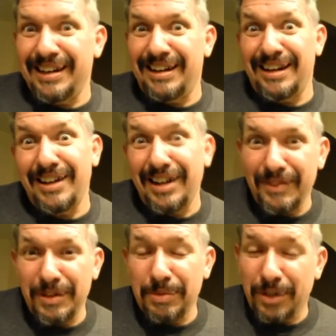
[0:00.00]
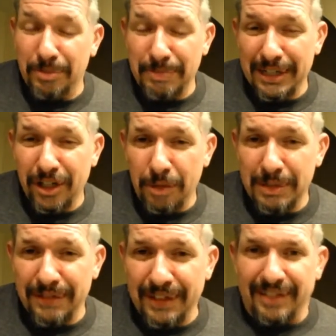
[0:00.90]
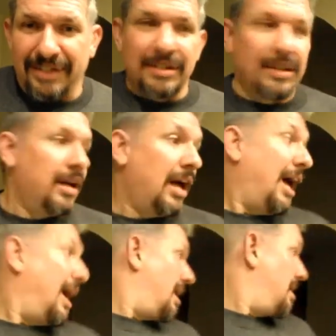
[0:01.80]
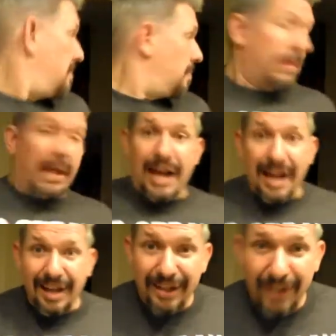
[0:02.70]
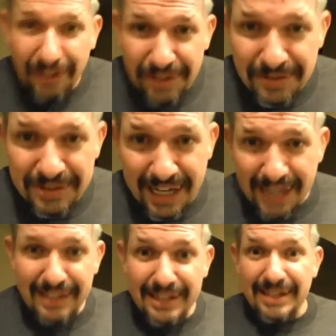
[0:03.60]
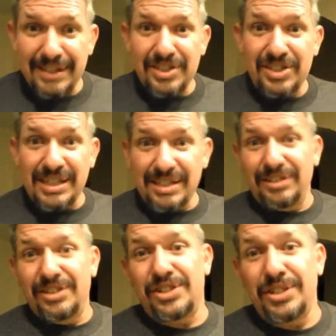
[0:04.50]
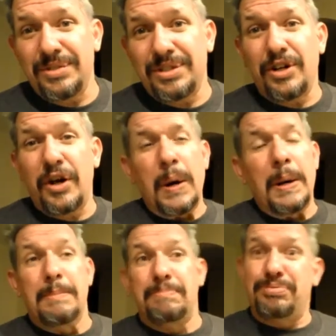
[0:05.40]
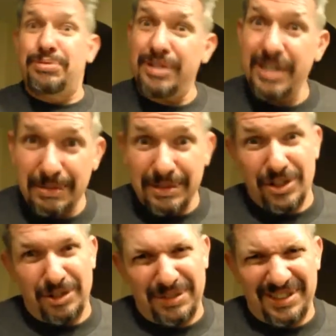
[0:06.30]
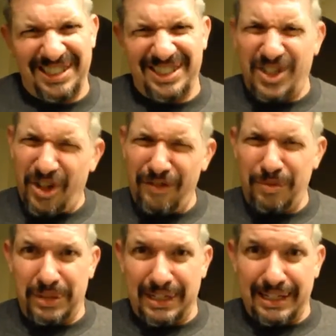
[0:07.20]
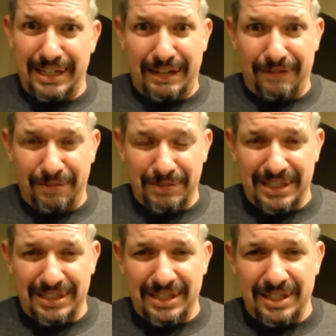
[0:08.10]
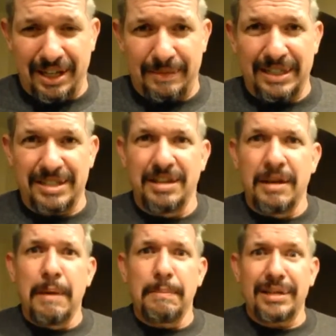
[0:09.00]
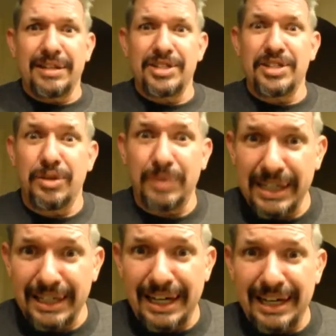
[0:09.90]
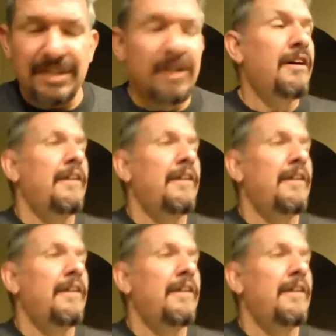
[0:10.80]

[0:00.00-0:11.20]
And I'm not even a big Kirby fan. I also said that Siegel and Shuster pretty much almost deserved what they got from DC Comics because you know what they got?